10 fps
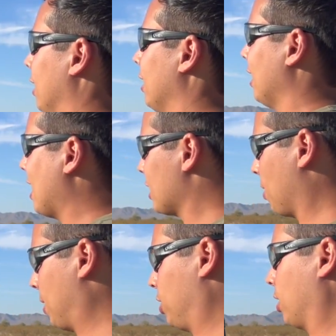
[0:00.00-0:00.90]
the last
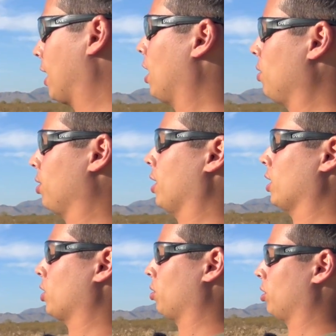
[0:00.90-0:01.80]
time I took it out,
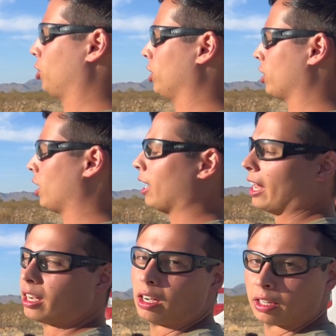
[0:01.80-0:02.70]
this Trijicon
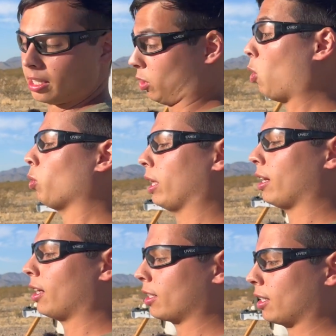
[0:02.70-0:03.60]
ACOG, this old
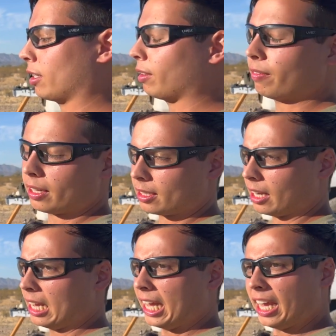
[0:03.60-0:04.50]
ACOG, it's like a reflex
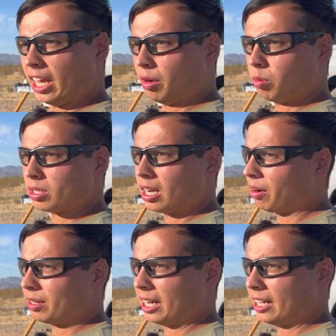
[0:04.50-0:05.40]
sight, it was not
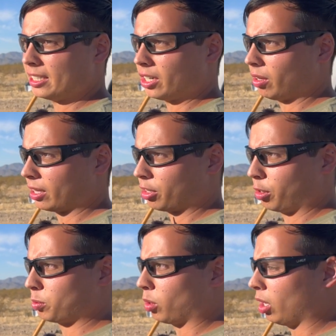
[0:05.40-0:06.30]
retaining zero. Like the
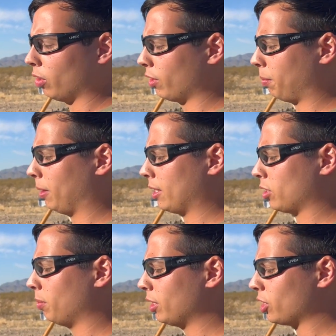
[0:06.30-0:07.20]
groups were all over the place. So
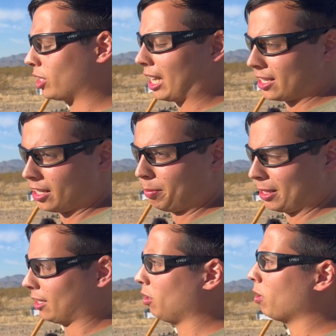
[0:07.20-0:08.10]
I'm gonna just test it
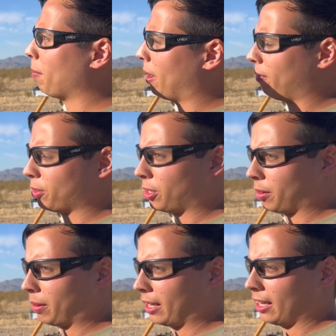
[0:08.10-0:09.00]
because I don't want to baffle strike
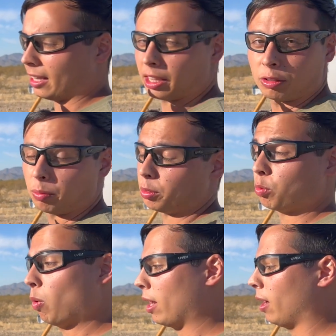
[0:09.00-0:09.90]
my can. Like the group was
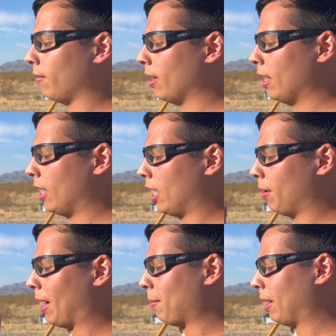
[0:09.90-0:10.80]
way off.
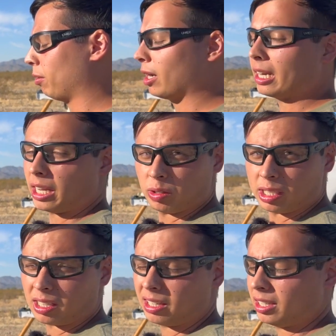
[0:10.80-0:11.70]
I might run an
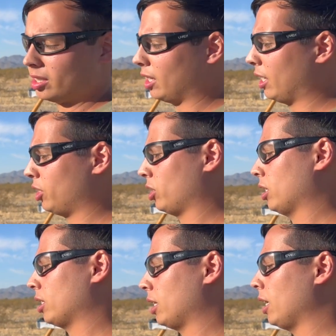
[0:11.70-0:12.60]
EOTech on here today just to
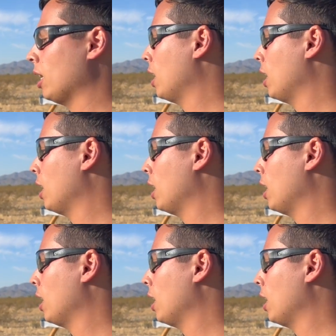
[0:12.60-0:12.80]
see.